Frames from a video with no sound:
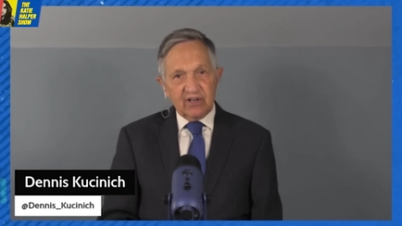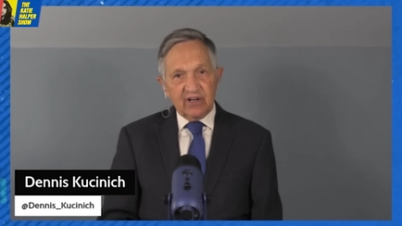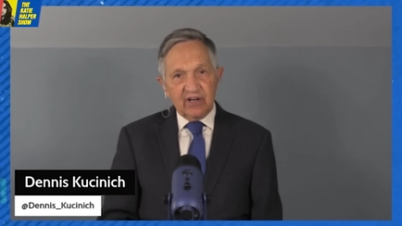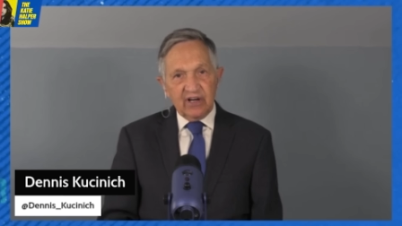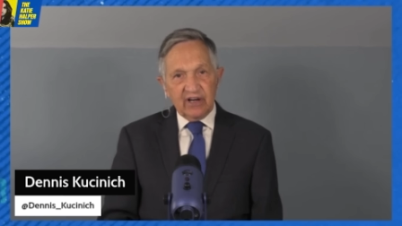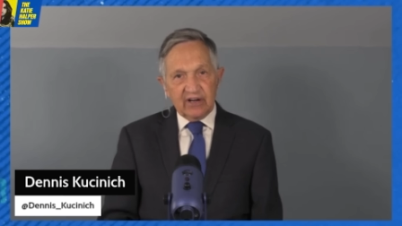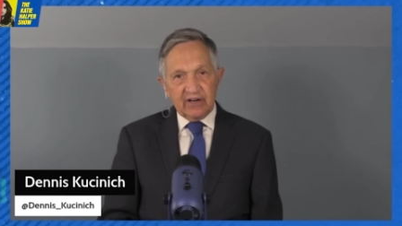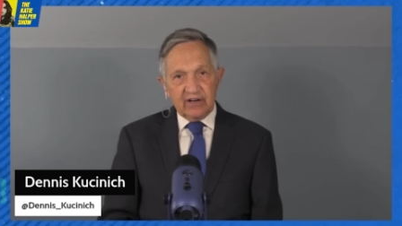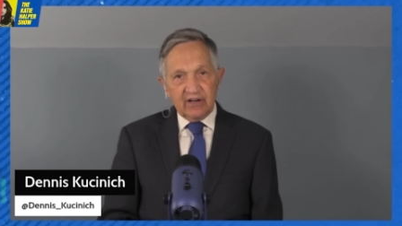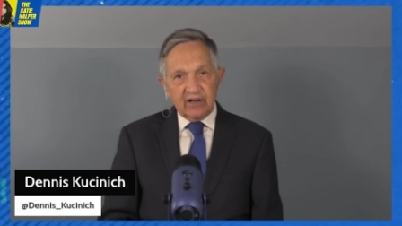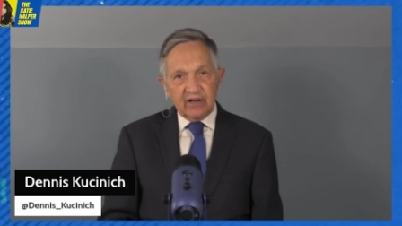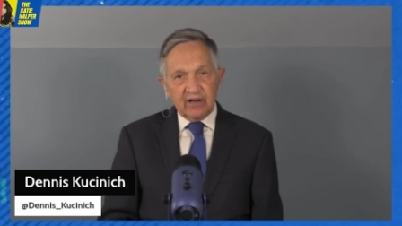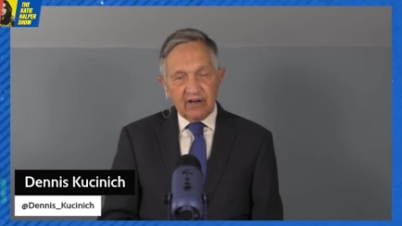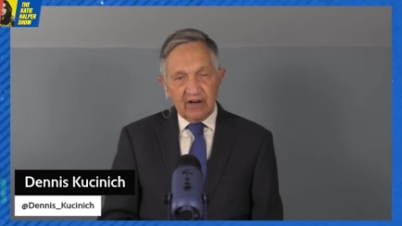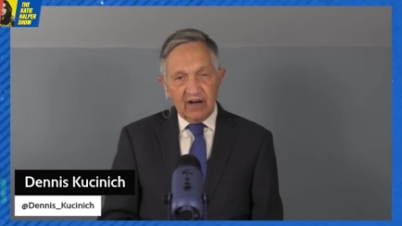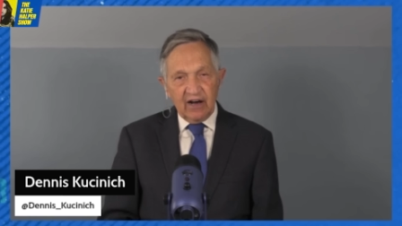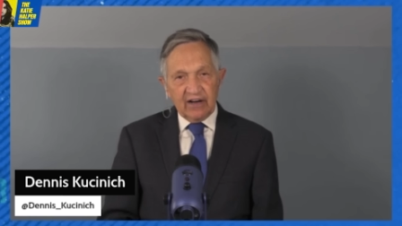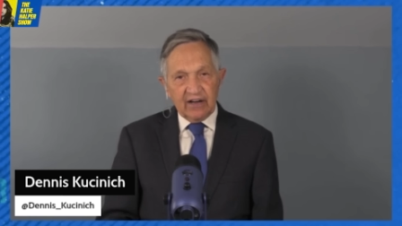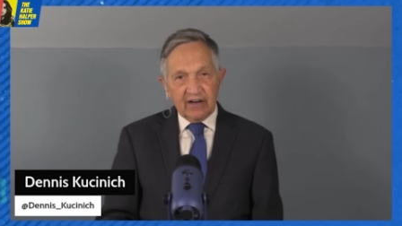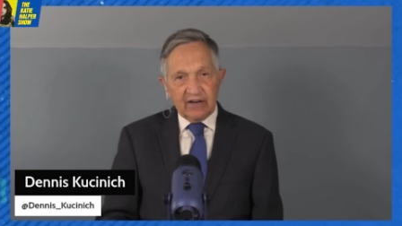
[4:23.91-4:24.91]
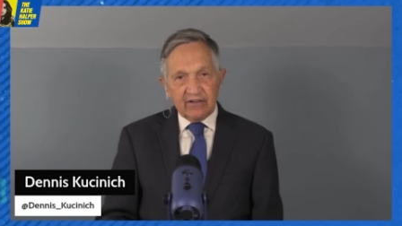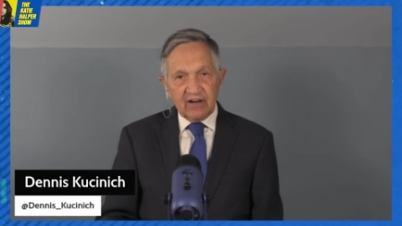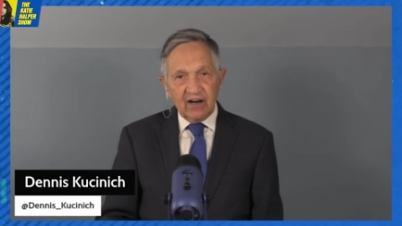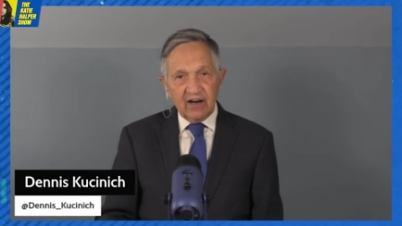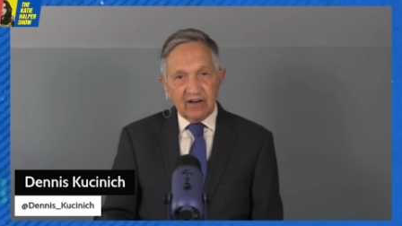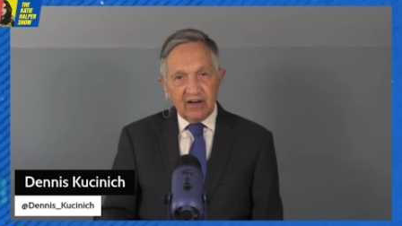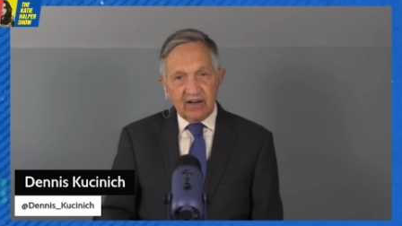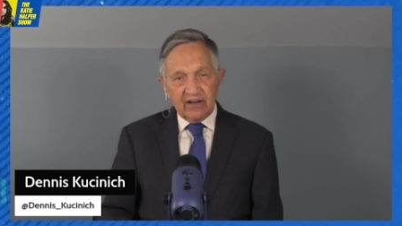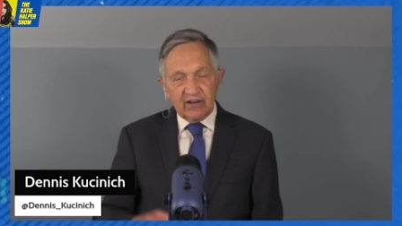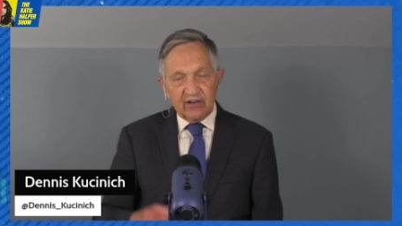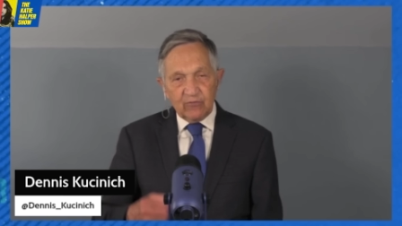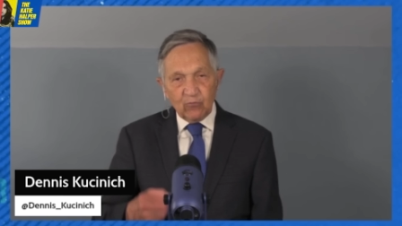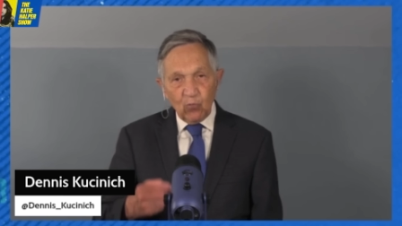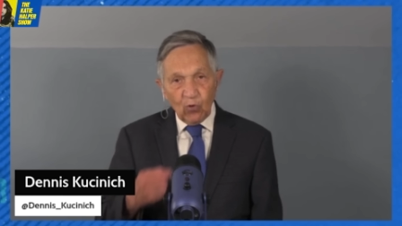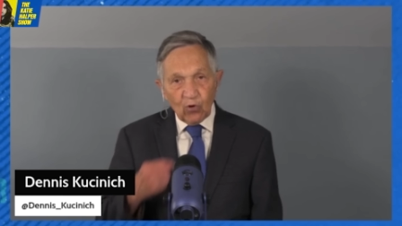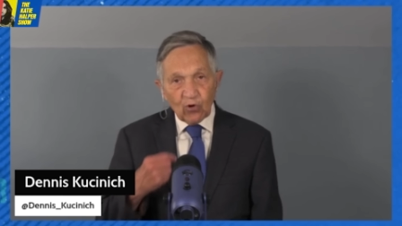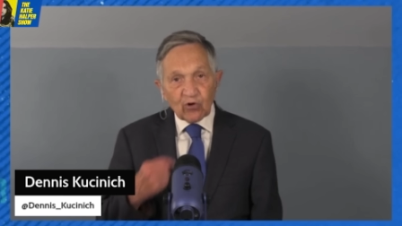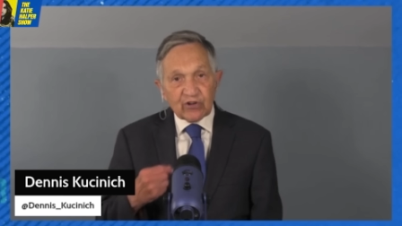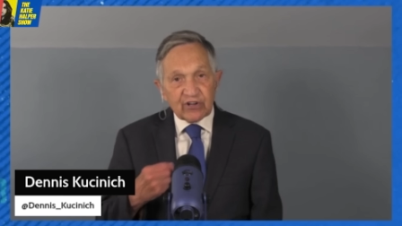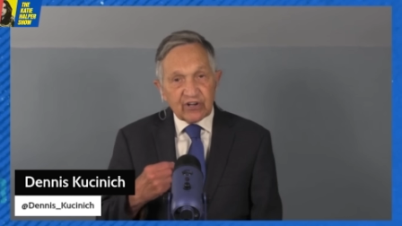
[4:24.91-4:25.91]
in
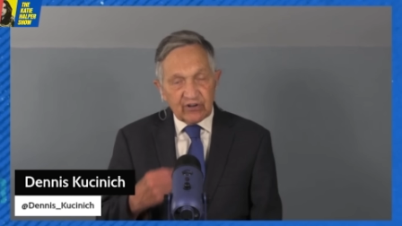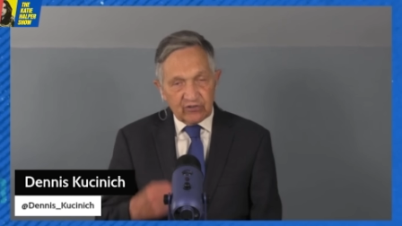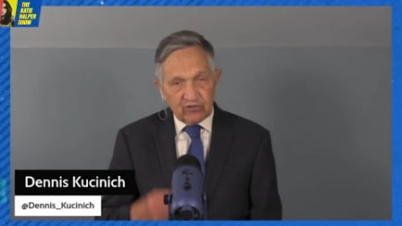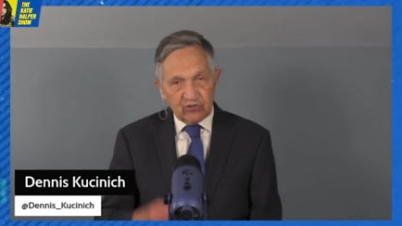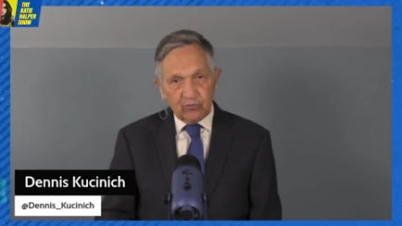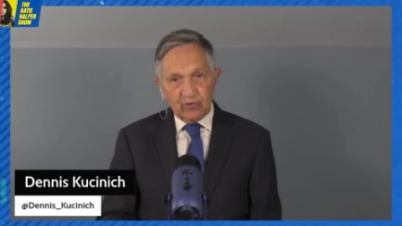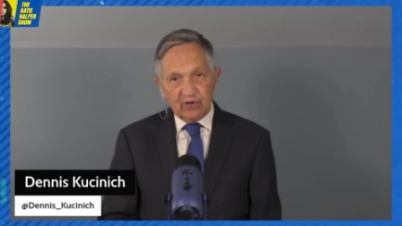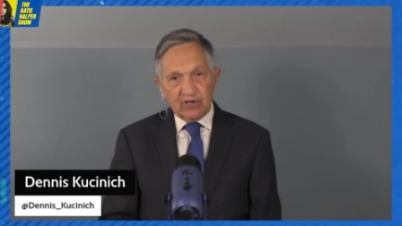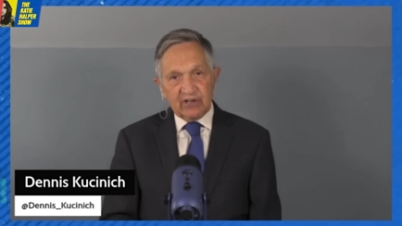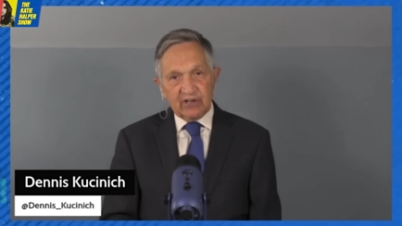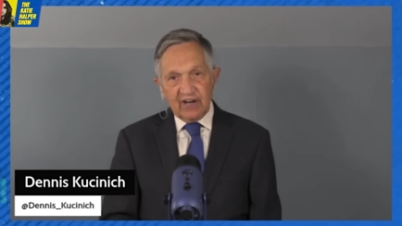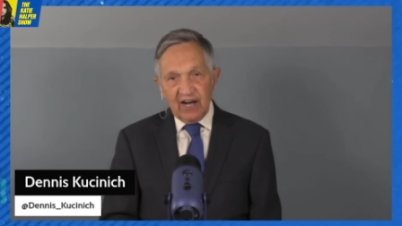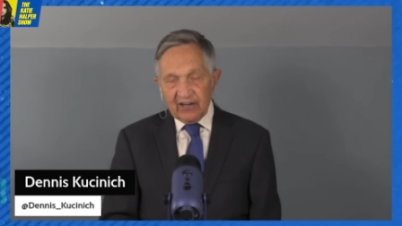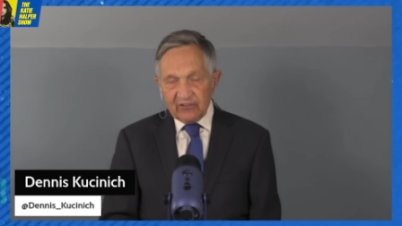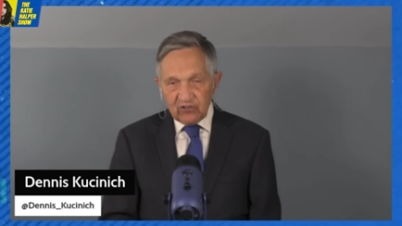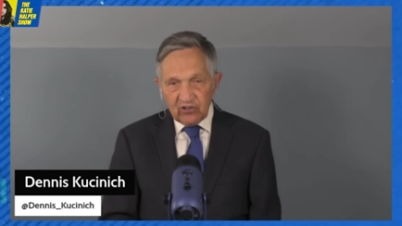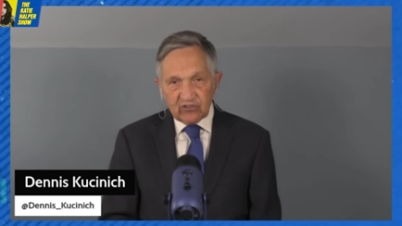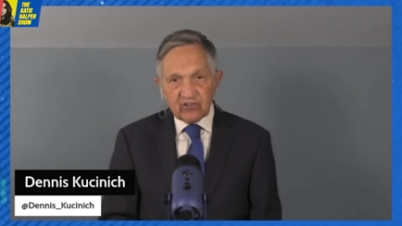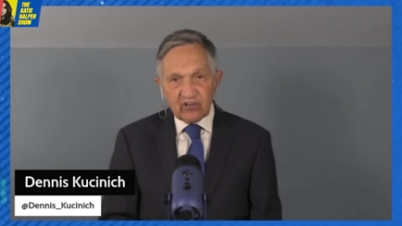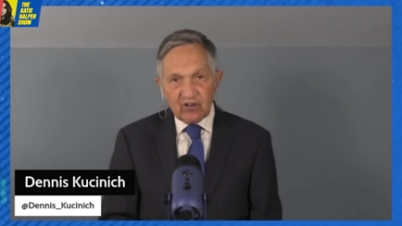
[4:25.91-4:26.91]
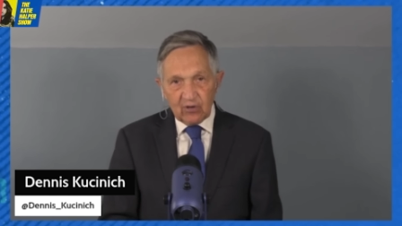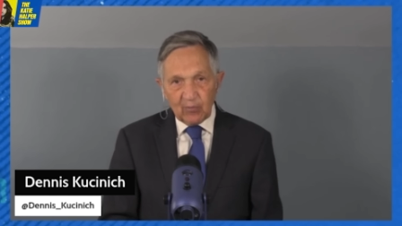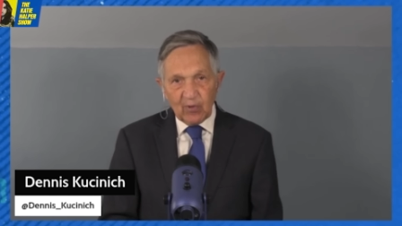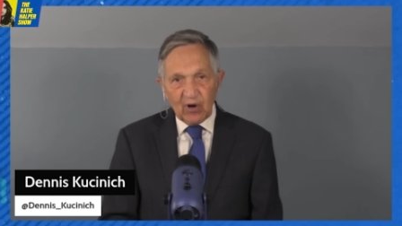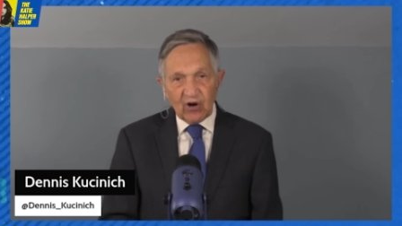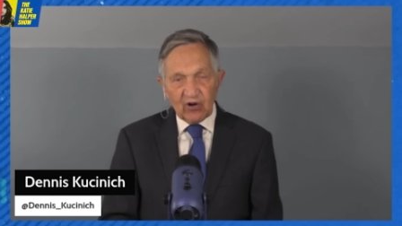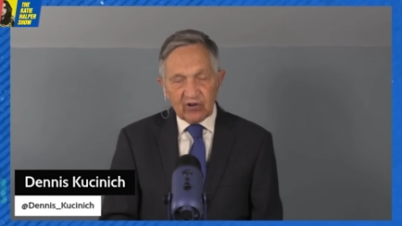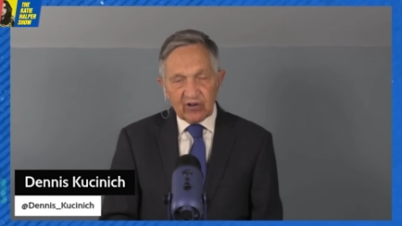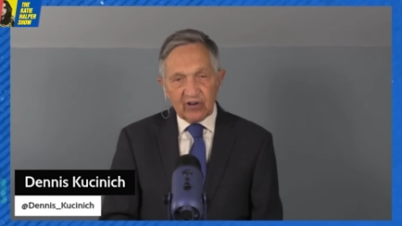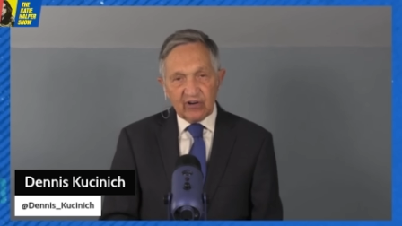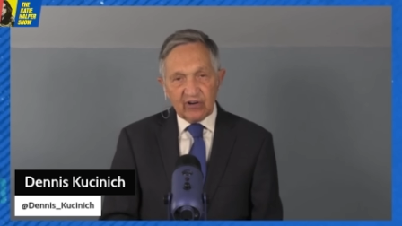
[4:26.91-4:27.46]
world history, not just in American